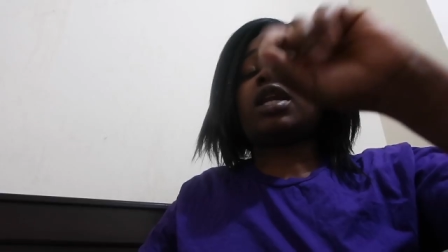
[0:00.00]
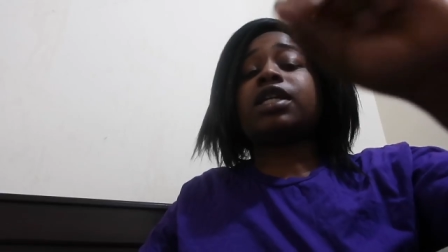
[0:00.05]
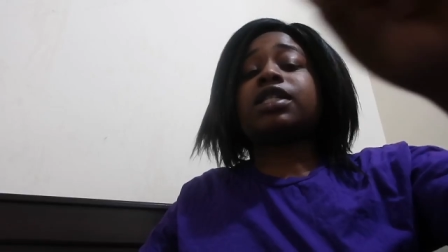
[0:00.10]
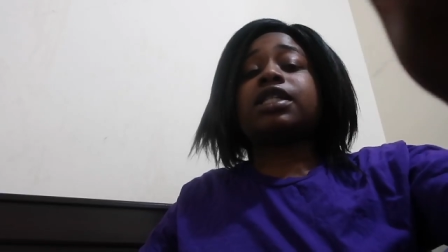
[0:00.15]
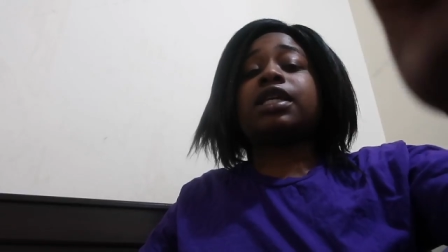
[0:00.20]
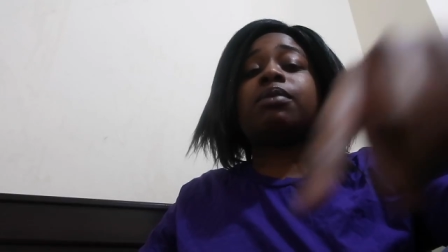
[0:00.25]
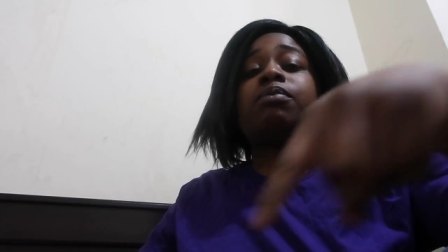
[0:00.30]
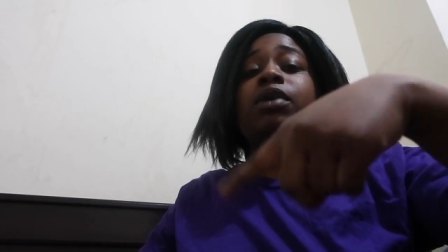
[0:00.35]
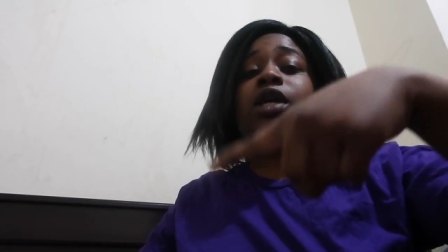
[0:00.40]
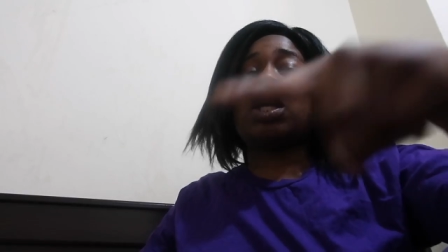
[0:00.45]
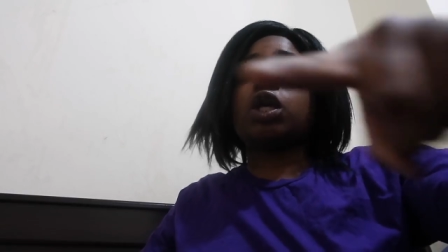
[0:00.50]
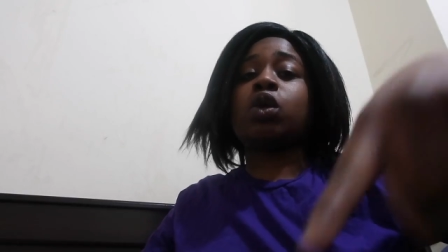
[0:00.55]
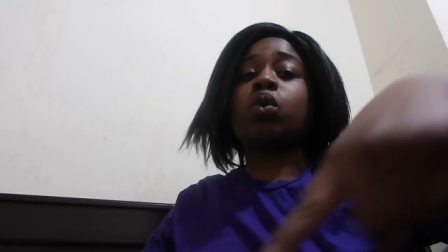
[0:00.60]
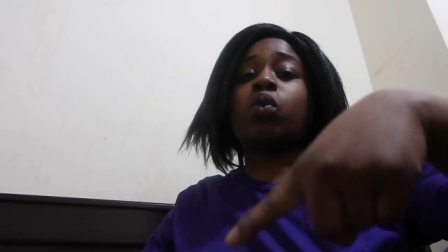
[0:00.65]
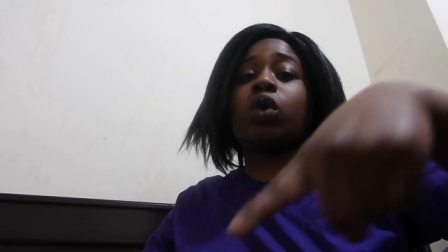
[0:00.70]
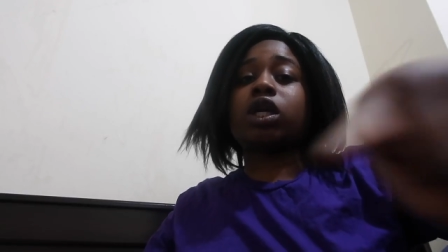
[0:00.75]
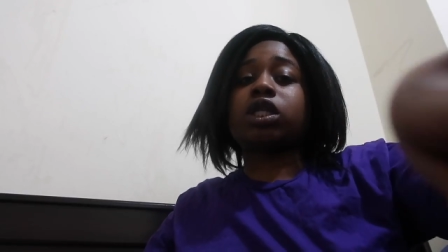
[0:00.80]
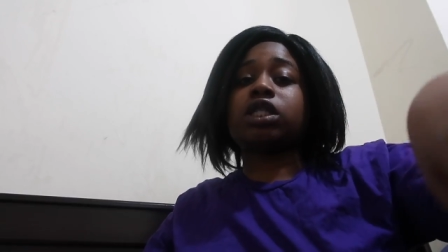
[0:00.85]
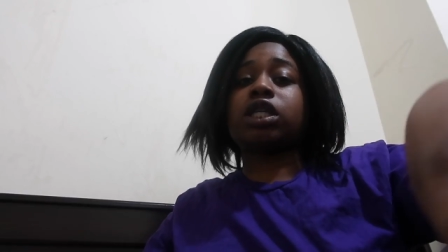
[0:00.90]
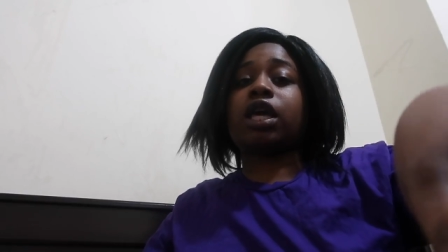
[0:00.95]
let's say me and you
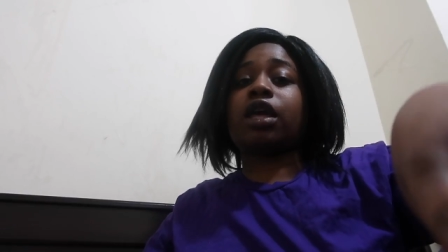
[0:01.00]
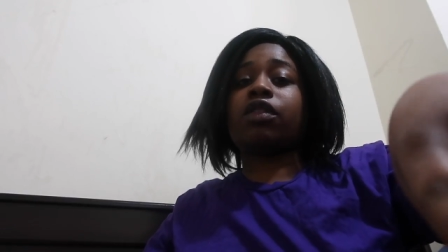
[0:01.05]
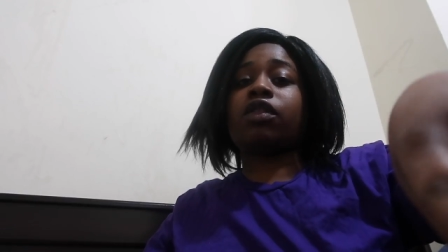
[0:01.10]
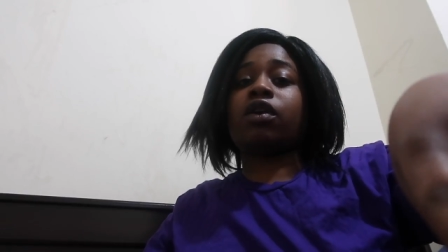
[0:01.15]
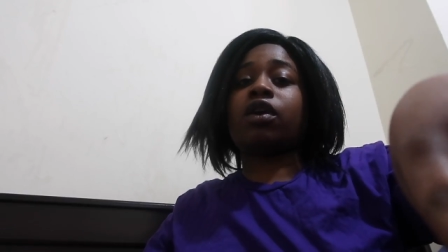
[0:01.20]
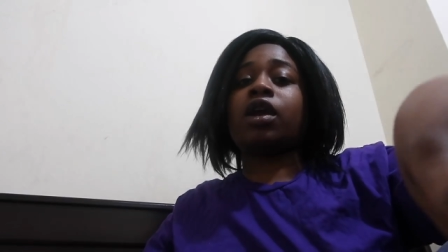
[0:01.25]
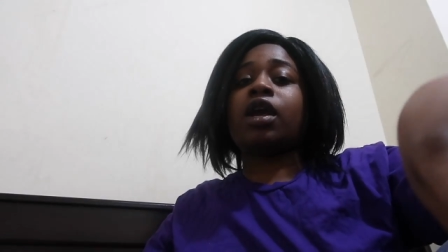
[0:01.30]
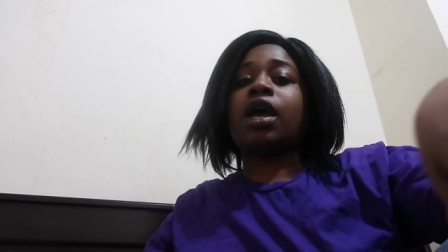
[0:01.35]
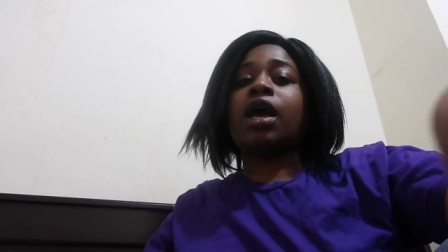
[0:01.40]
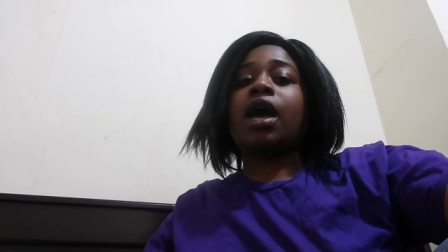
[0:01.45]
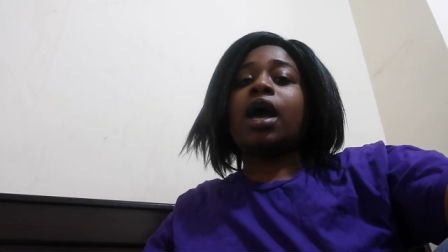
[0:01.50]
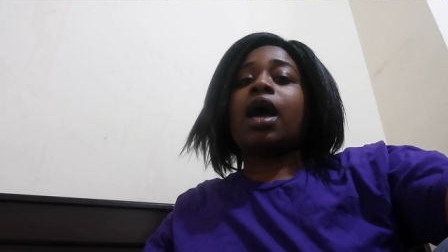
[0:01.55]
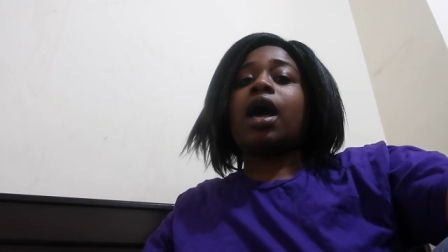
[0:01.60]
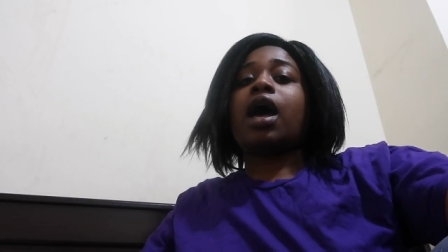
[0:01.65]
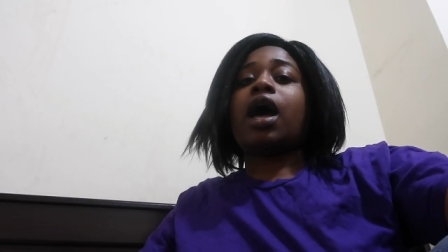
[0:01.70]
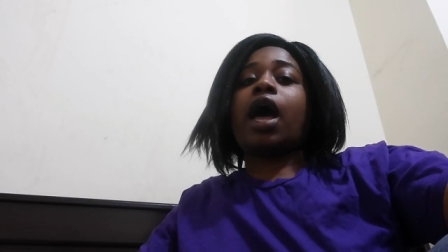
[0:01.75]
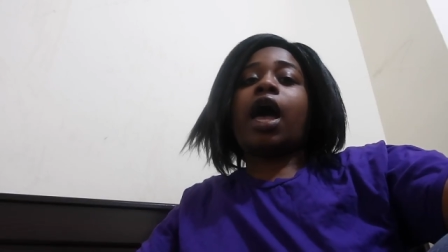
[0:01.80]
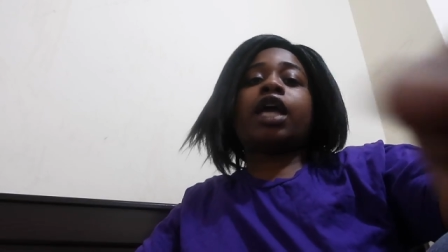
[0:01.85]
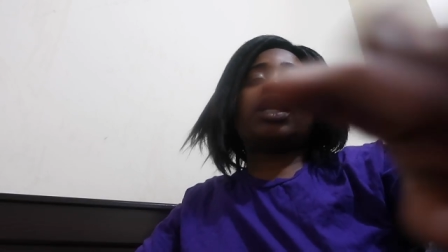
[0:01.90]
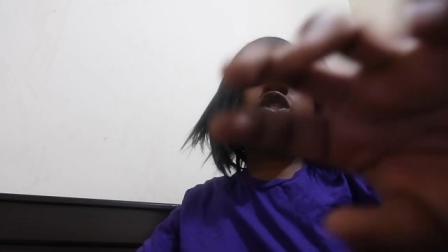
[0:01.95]
work together.
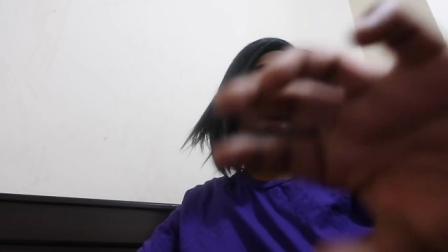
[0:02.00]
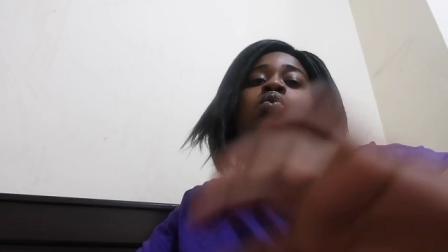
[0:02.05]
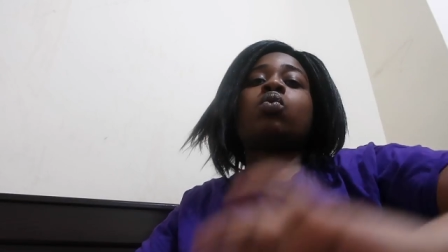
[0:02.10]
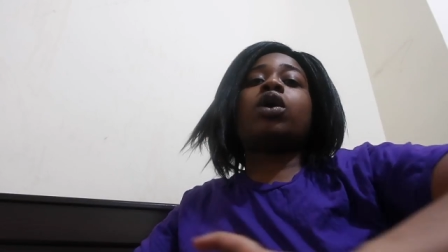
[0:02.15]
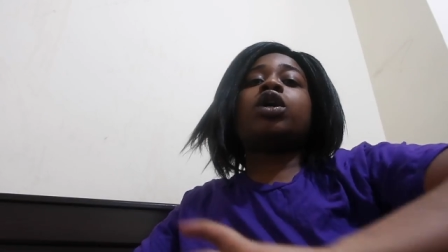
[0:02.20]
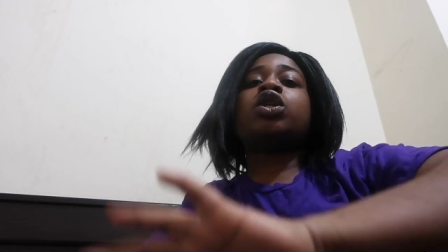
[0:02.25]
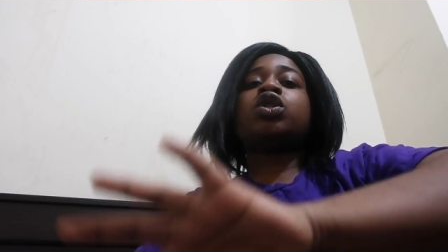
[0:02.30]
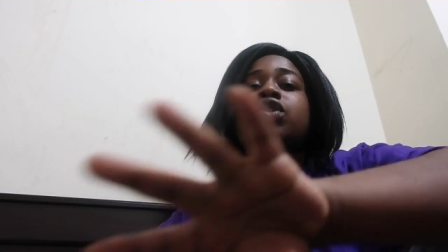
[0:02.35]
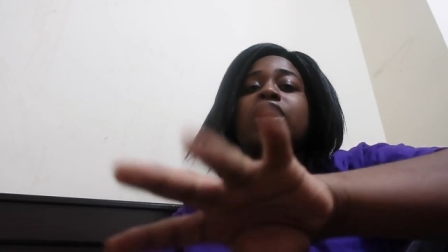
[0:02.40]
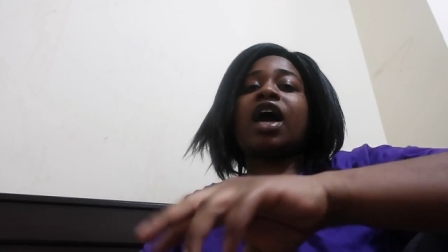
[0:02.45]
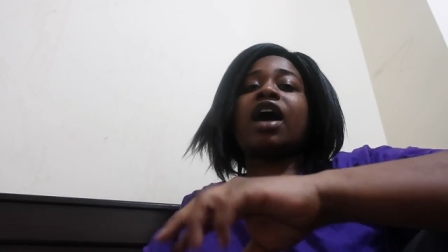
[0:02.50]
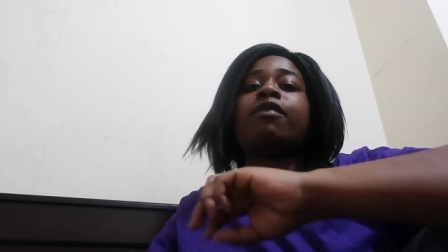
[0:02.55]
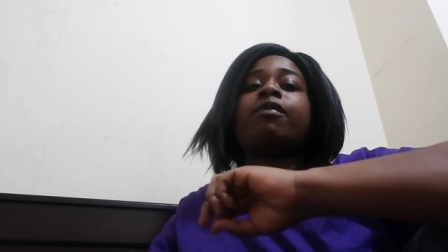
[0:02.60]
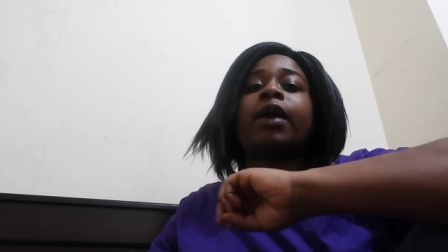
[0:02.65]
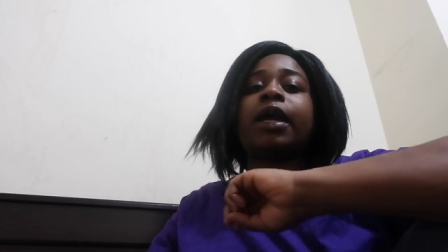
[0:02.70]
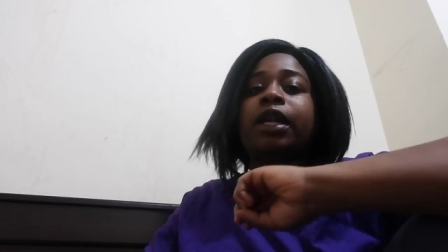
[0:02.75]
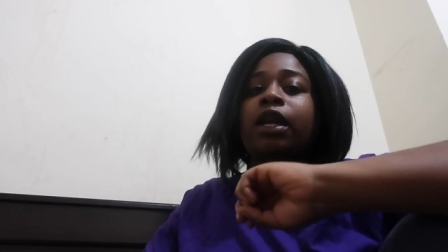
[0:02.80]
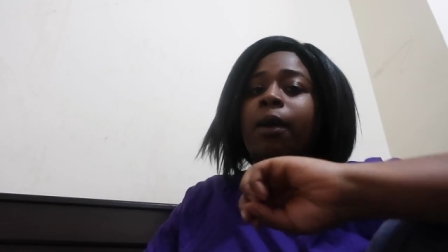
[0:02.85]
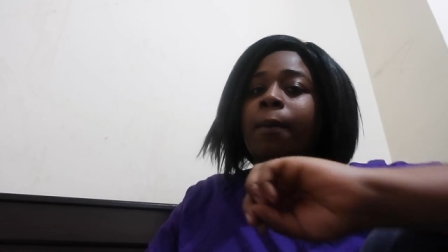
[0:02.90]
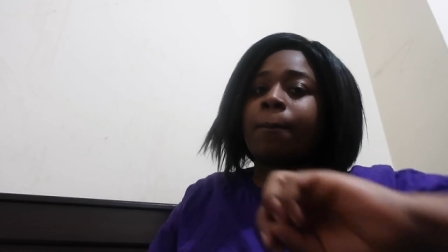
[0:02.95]
I just want you to have
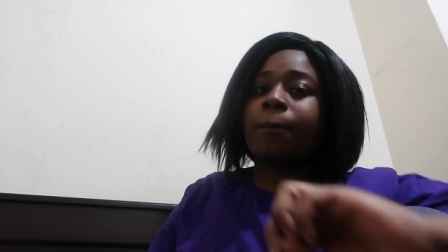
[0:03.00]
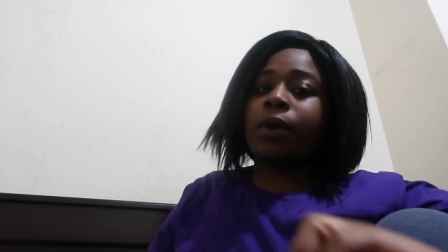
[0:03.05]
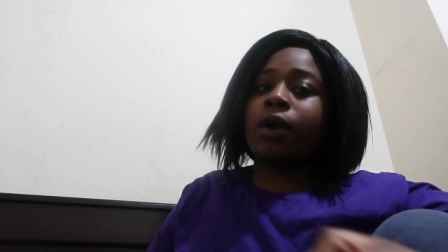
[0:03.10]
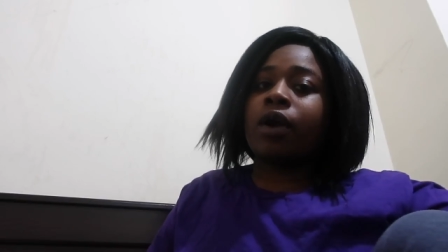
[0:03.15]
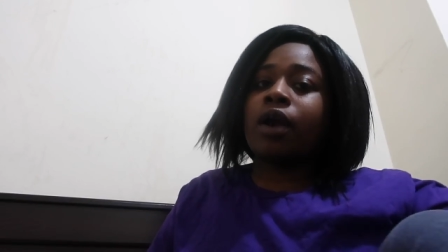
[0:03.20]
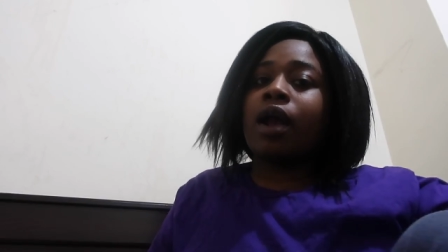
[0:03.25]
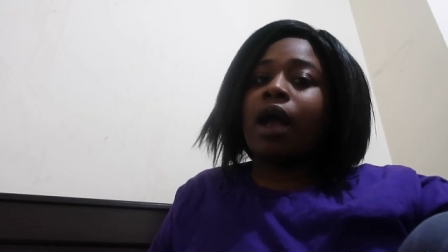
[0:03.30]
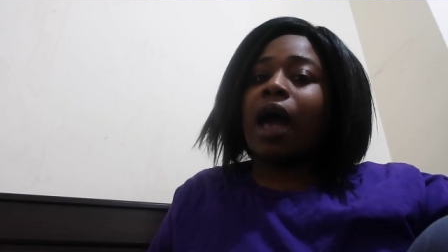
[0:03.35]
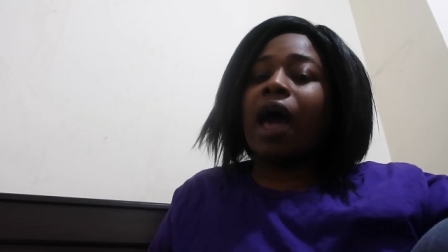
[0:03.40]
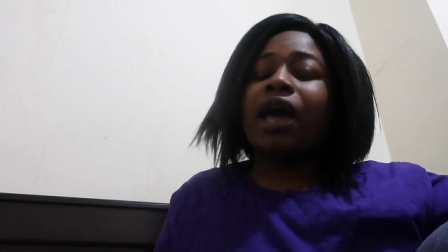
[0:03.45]
my number.